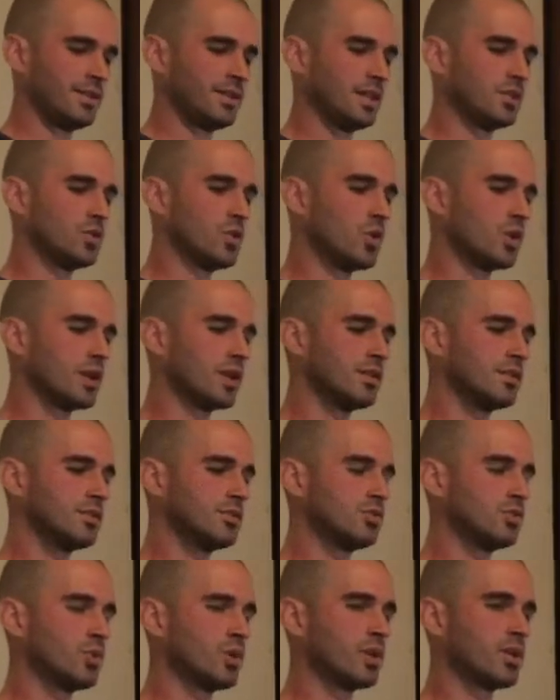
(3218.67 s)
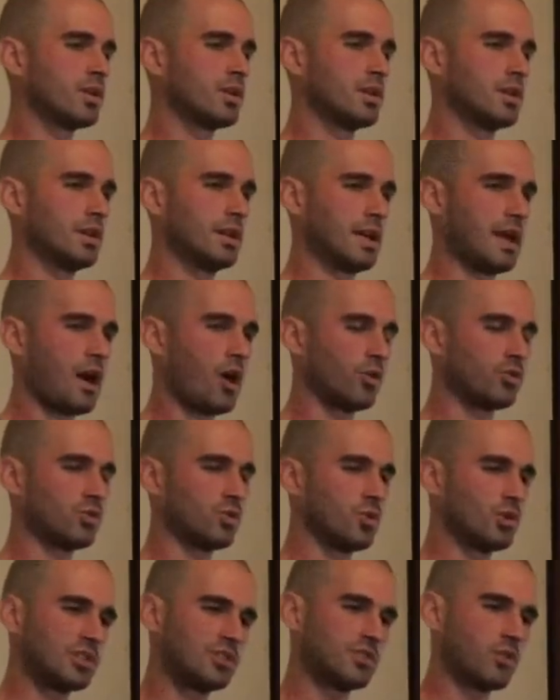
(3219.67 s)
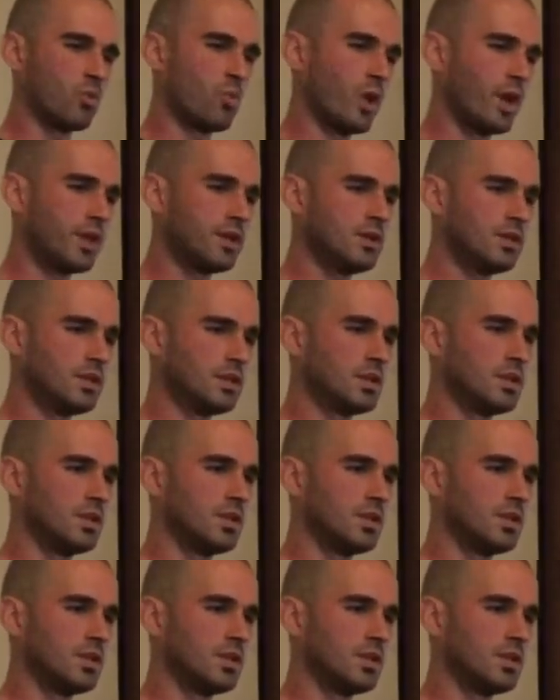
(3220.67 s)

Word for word: that dogen is doing here also it's a way